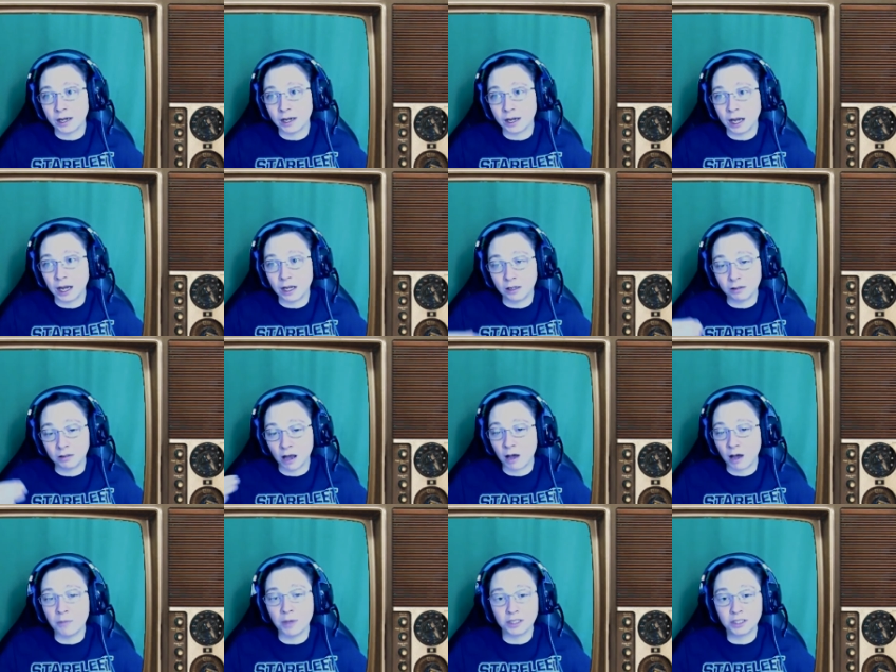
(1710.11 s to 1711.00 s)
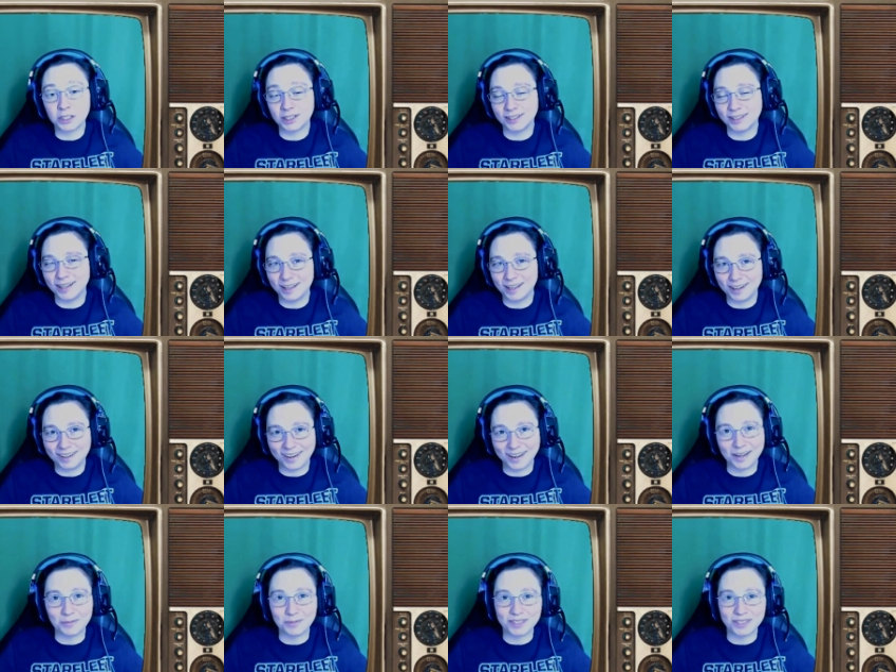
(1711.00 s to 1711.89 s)
I'll mention
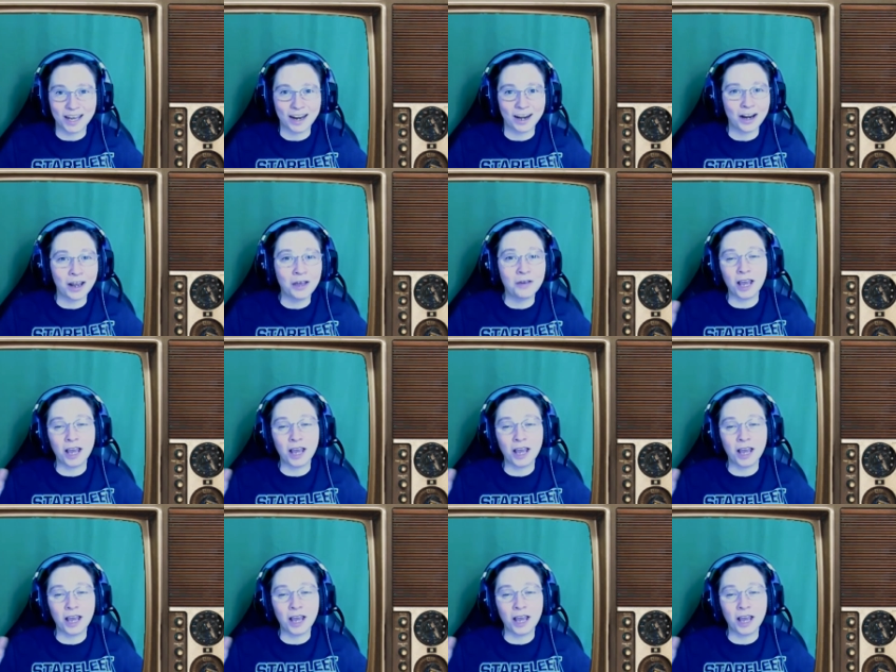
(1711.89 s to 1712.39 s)
names there